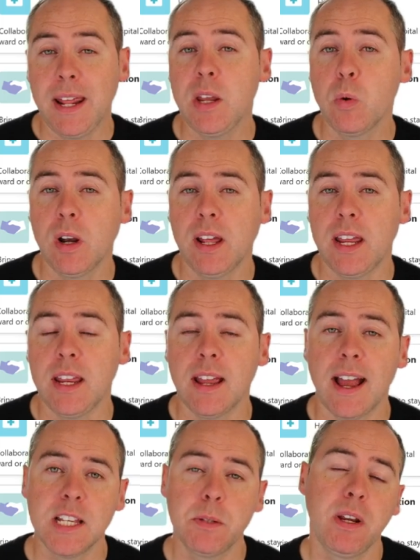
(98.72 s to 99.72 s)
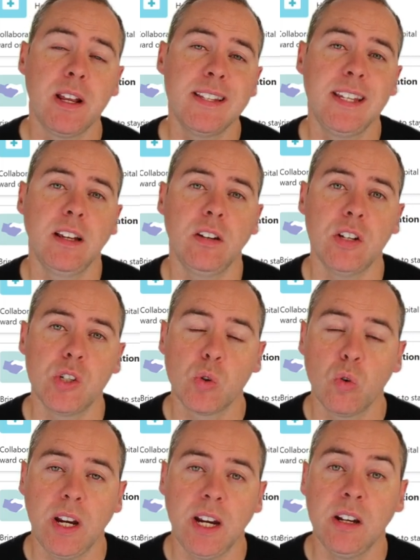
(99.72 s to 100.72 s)
But equally, as we can see on the
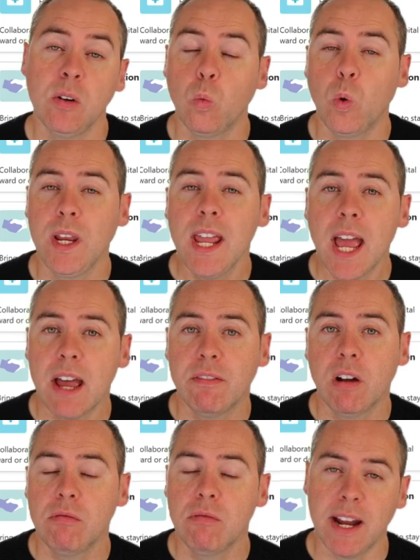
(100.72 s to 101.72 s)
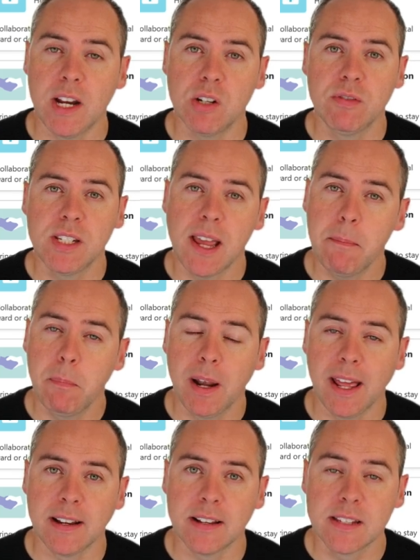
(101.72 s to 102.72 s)
screen, we have a range of
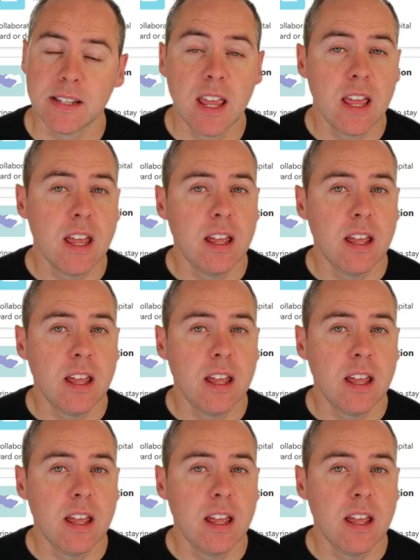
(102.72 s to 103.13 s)
templates.